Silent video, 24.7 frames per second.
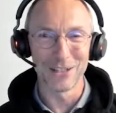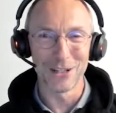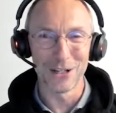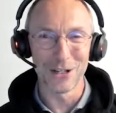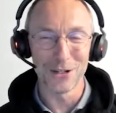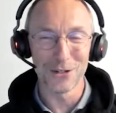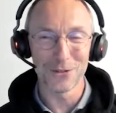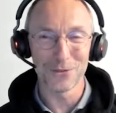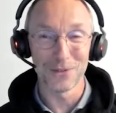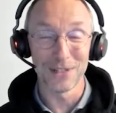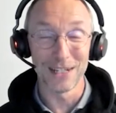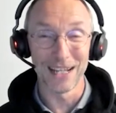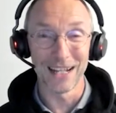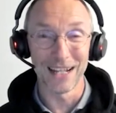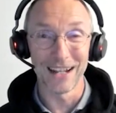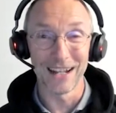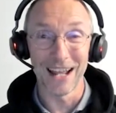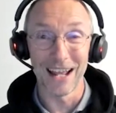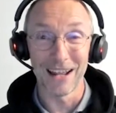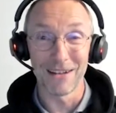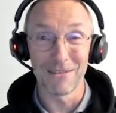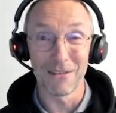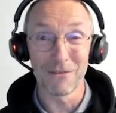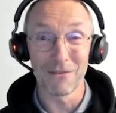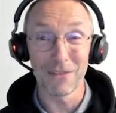the industry,
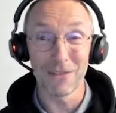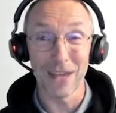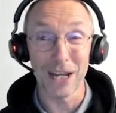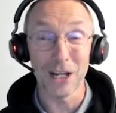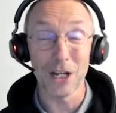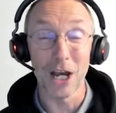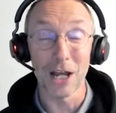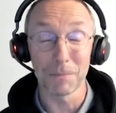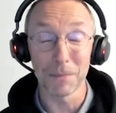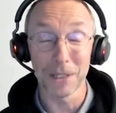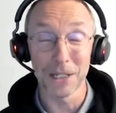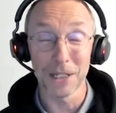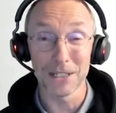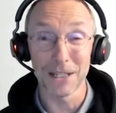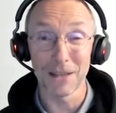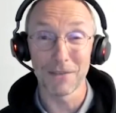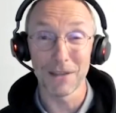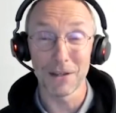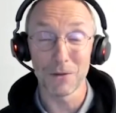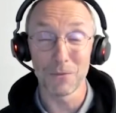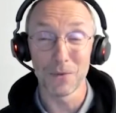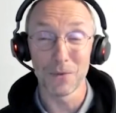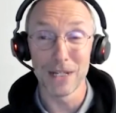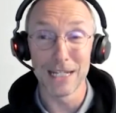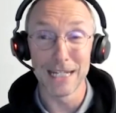and thank God, because I
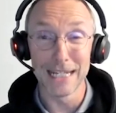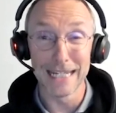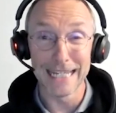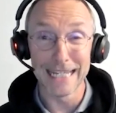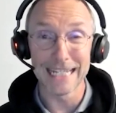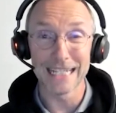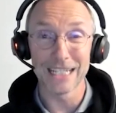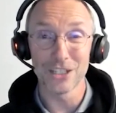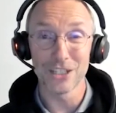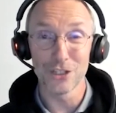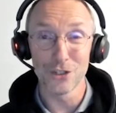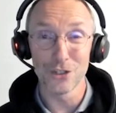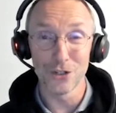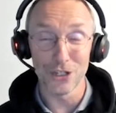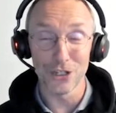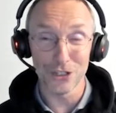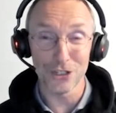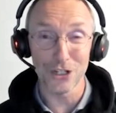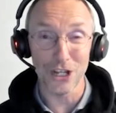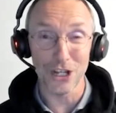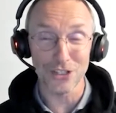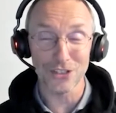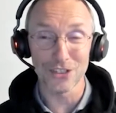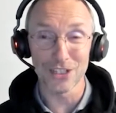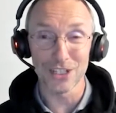think we need to
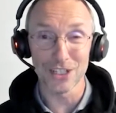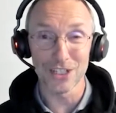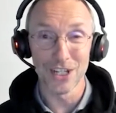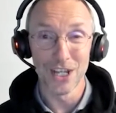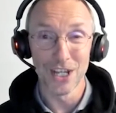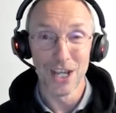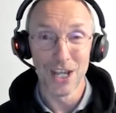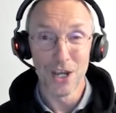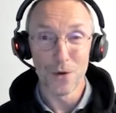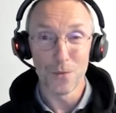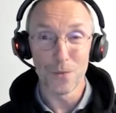discuss this.